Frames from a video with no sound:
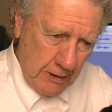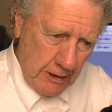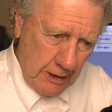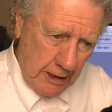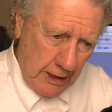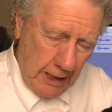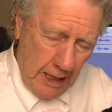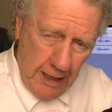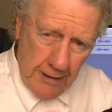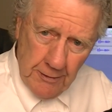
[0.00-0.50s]

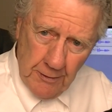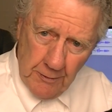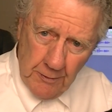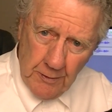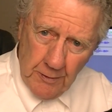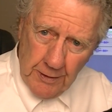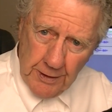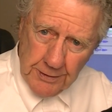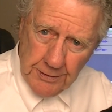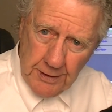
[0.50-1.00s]
And I don't
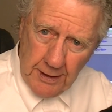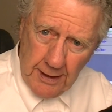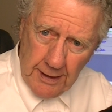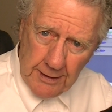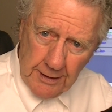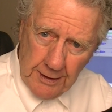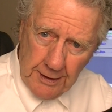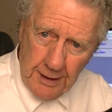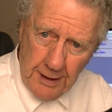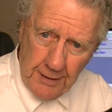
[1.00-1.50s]
know
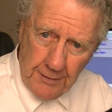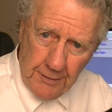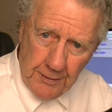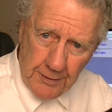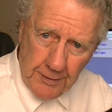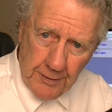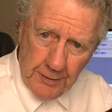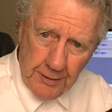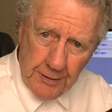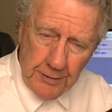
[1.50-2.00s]
exactly how
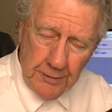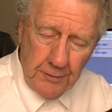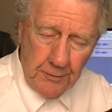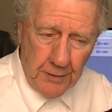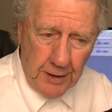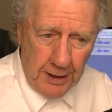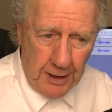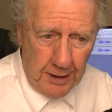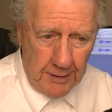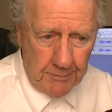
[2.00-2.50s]
they're going to do
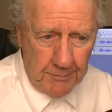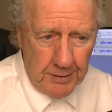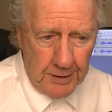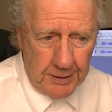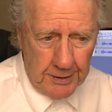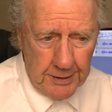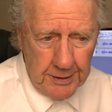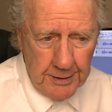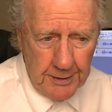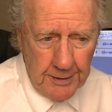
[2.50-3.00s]
that,
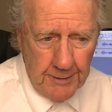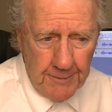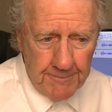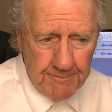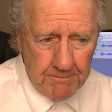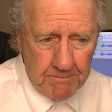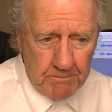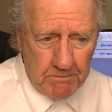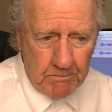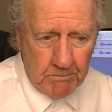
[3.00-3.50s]
but
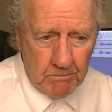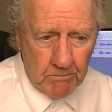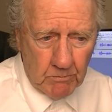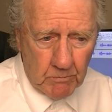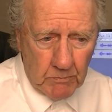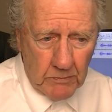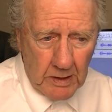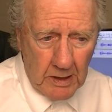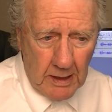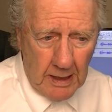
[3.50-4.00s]

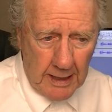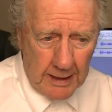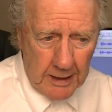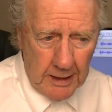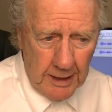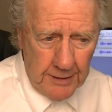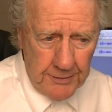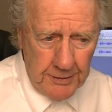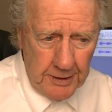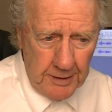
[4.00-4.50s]
I
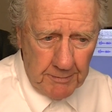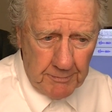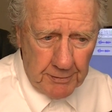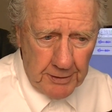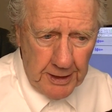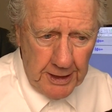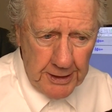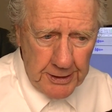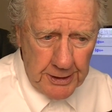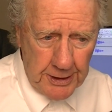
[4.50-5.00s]
got the
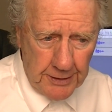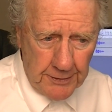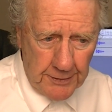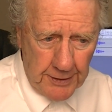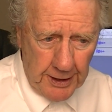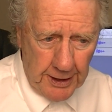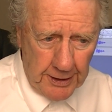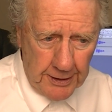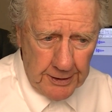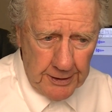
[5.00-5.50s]
impression
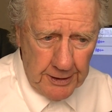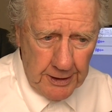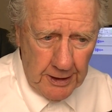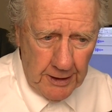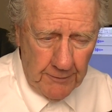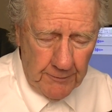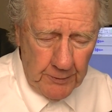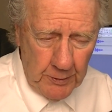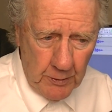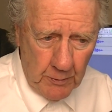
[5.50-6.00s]
that
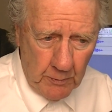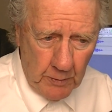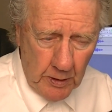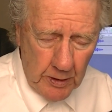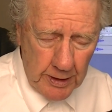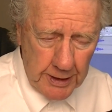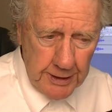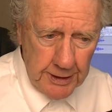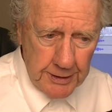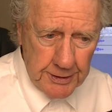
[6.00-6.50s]
if you're
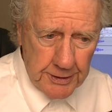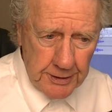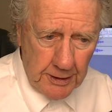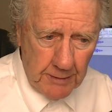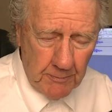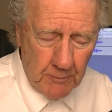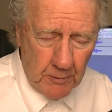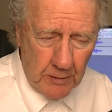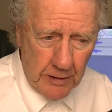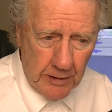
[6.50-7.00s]
working
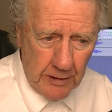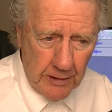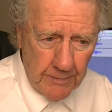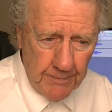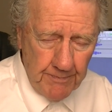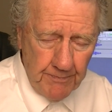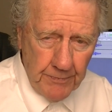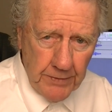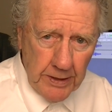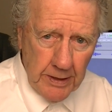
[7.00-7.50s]
somewhere
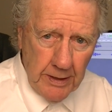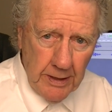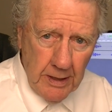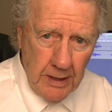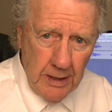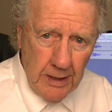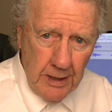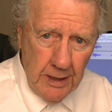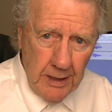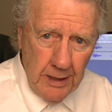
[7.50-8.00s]

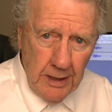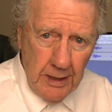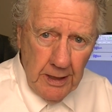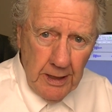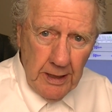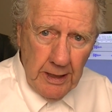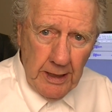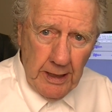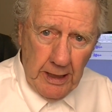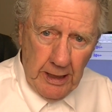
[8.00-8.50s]

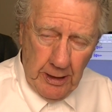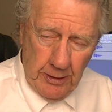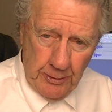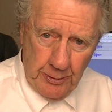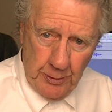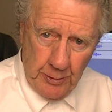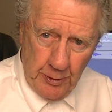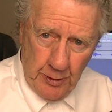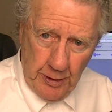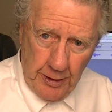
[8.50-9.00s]
and
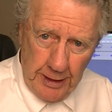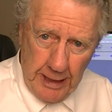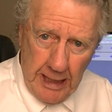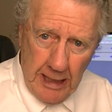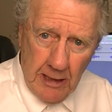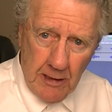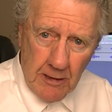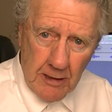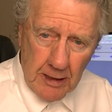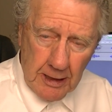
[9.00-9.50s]
you're an
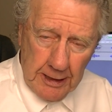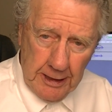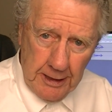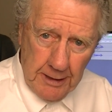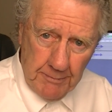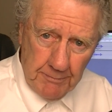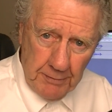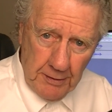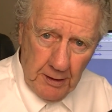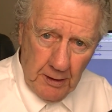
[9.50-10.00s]
hourly
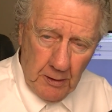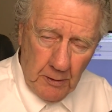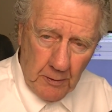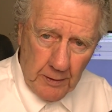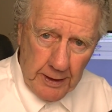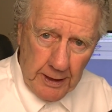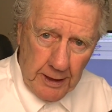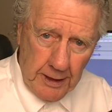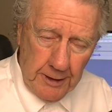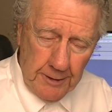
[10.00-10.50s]

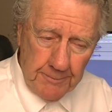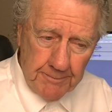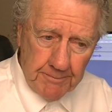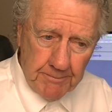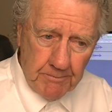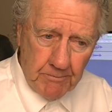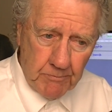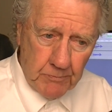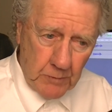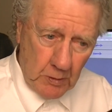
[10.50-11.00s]
employee
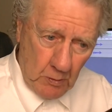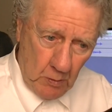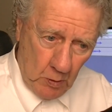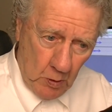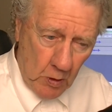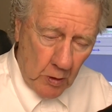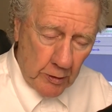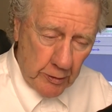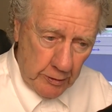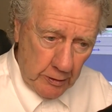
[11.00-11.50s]

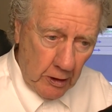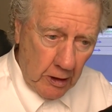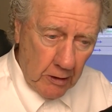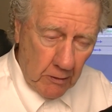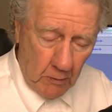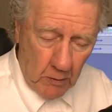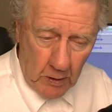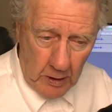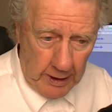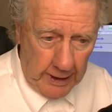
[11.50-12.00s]
or
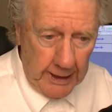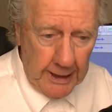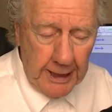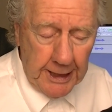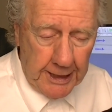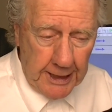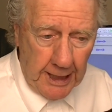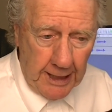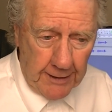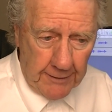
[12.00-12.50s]
any
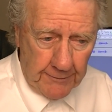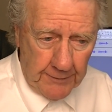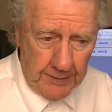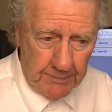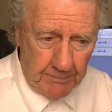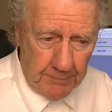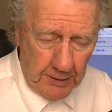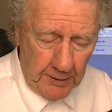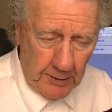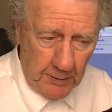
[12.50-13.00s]
kind of
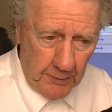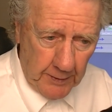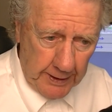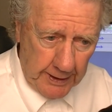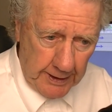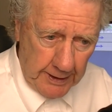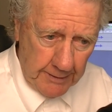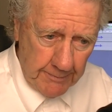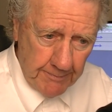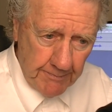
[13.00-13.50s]

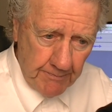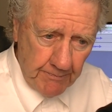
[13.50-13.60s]
employee,